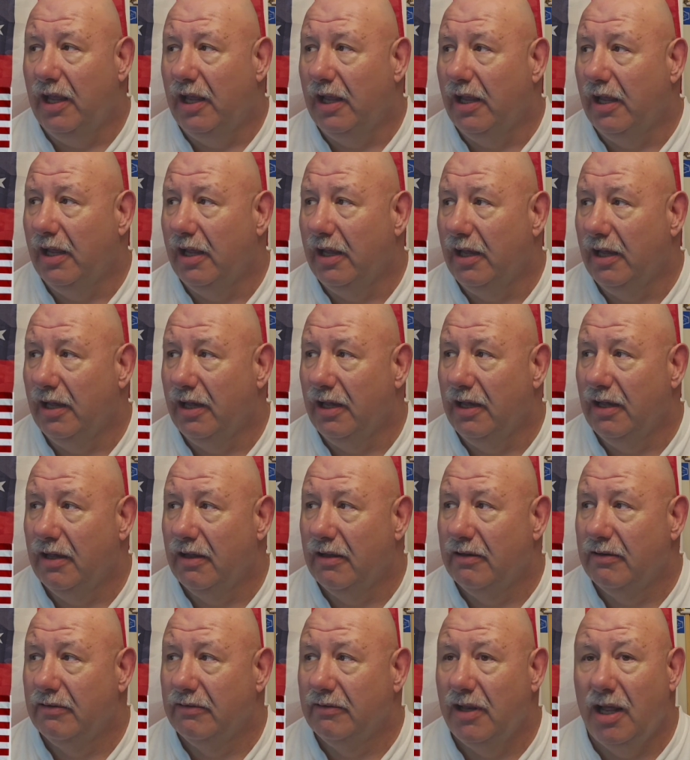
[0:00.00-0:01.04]

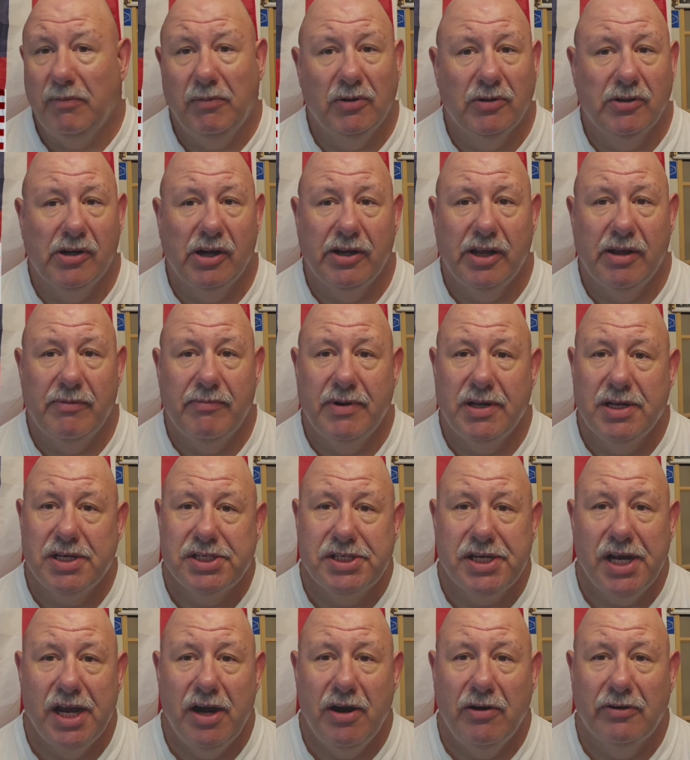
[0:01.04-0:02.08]
And I'm going to go get me a
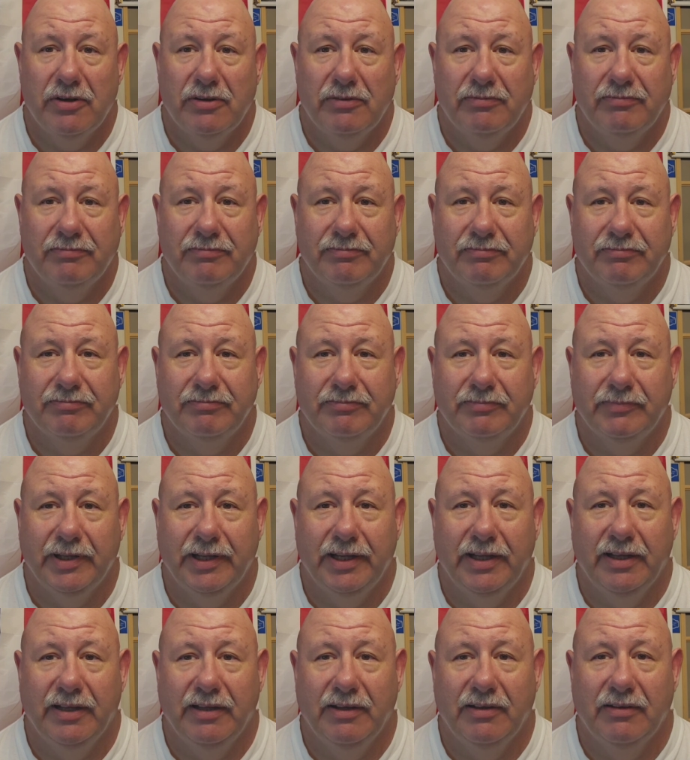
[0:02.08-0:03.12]
shower.
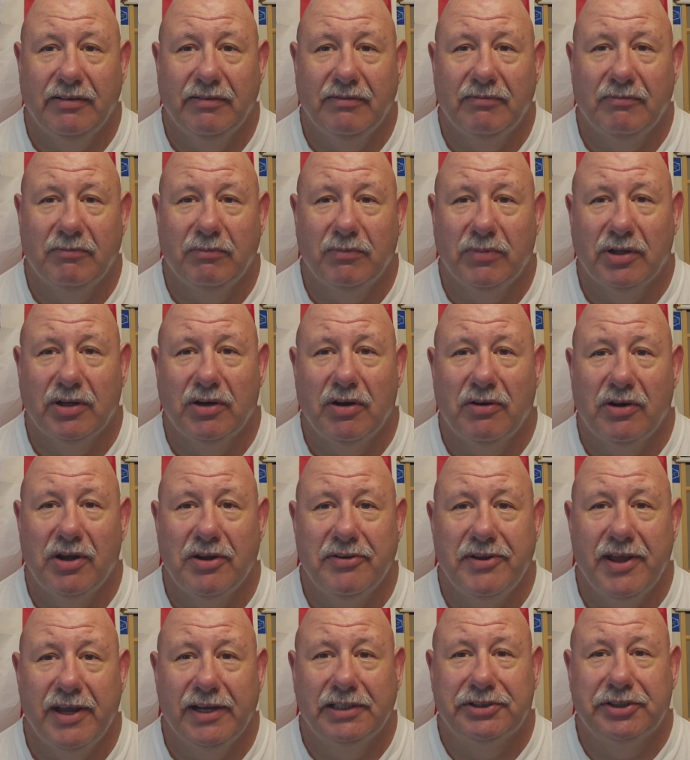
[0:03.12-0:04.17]
And we're going to
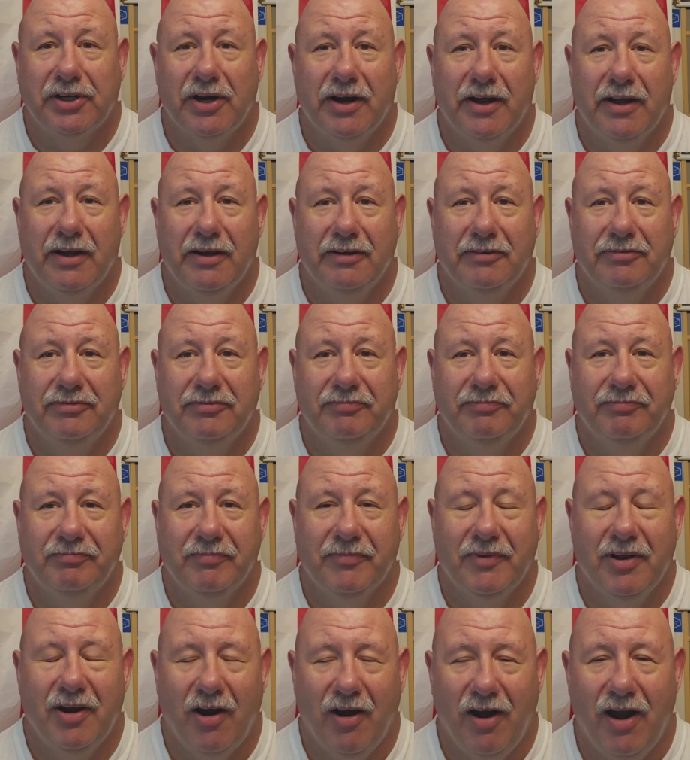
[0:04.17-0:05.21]
go take a drive.
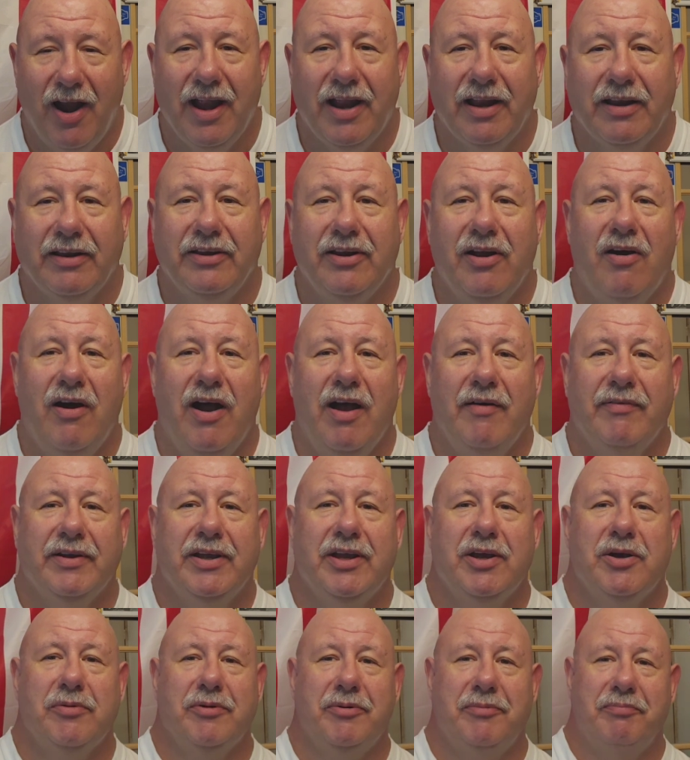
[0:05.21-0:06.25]
All right. Y'all have a
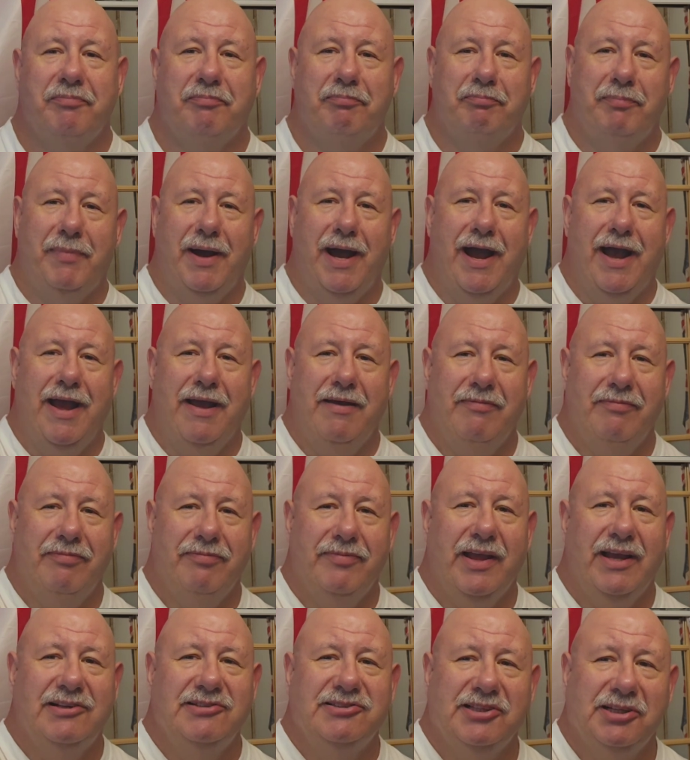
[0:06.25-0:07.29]
good one. Bye.
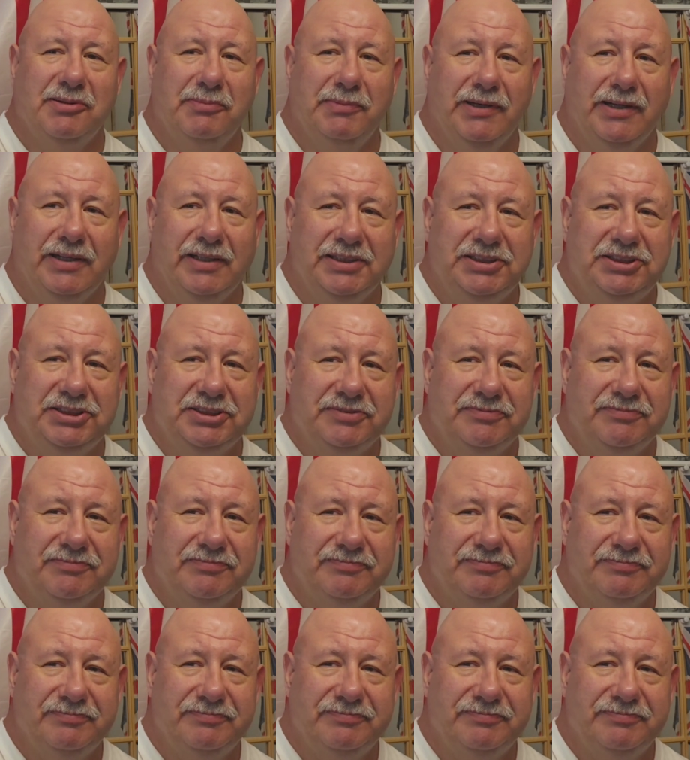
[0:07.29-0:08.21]
Thanks so much.